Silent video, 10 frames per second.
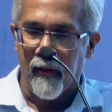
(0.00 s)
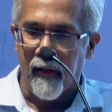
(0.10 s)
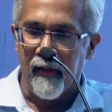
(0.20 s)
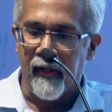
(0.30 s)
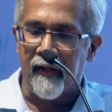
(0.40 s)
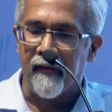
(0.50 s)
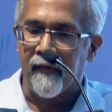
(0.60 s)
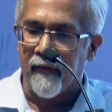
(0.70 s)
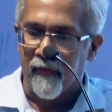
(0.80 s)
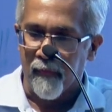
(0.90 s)
Indeed,
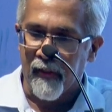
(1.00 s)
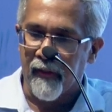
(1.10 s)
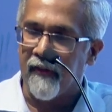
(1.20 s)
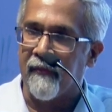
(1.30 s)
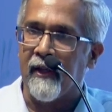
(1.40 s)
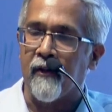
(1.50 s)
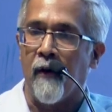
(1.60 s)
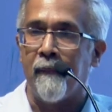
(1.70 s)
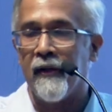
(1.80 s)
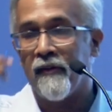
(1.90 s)
so we did this very
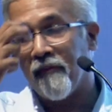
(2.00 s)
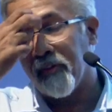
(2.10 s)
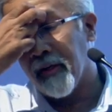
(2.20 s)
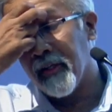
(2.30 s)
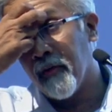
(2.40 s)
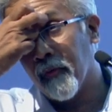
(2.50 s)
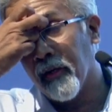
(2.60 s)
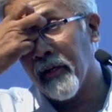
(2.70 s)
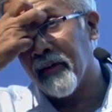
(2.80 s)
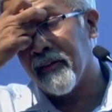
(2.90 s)
comprehensive study
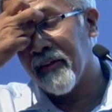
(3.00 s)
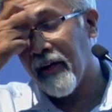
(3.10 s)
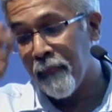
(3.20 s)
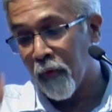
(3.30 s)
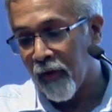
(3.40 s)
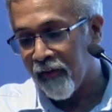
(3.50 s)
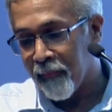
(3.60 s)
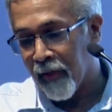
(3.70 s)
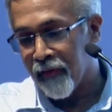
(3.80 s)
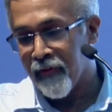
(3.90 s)
looking at
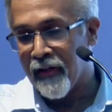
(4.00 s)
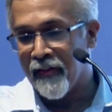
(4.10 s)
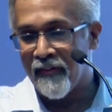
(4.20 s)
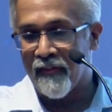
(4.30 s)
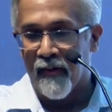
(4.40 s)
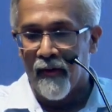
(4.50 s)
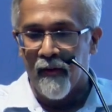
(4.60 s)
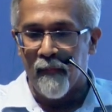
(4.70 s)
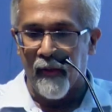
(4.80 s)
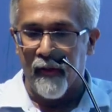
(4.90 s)
hypoglycemia unawareness.
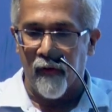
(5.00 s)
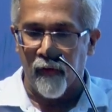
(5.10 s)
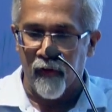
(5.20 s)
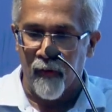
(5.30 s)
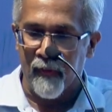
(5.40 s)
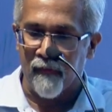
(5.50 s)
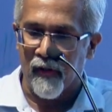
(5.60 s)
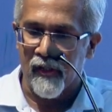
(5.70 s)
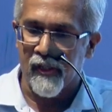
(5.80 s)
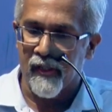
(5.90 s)
We did autonomic
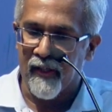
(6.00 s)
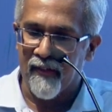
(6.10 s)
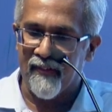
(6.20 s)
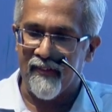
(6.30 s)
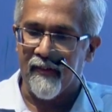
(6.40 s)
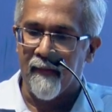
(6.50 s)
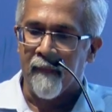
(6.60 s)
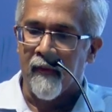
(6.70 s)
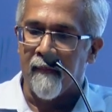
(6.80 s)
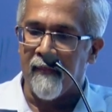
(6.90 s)
function tests,
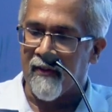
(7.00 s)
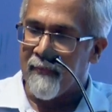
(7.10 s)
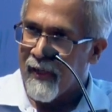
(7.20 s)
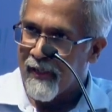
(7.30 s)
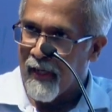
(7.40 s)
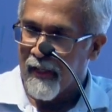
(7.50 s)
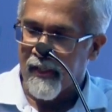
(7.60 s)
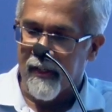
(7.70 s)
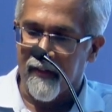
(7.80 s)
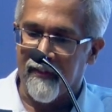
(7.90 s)
mixed meal
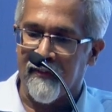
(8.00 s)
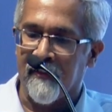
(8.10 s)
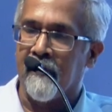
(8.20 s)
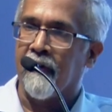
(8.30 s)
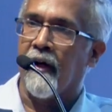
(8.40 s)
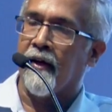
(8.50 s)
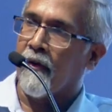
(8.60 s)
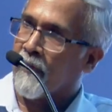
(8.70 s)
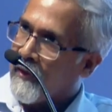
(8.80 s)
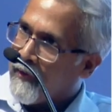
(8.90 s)
challenge tests, and
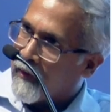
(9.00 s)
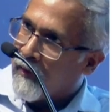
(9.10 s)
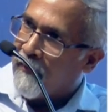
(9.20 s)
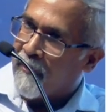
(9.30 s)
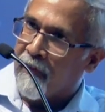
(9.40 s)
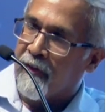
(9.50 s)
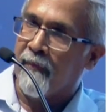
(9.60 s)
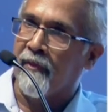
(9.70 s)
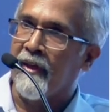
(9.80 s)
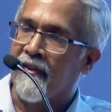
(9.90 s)
looked at the curves in
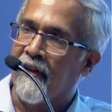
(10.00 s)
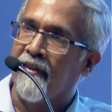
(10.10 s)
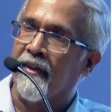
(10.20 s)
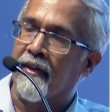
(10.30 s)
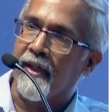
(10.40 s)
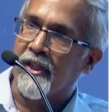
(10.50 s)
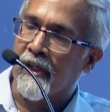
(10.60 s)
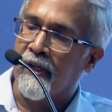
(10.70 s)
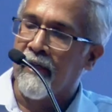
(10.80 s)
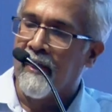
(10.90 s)
terms of insulin
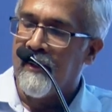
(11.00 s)
secretion,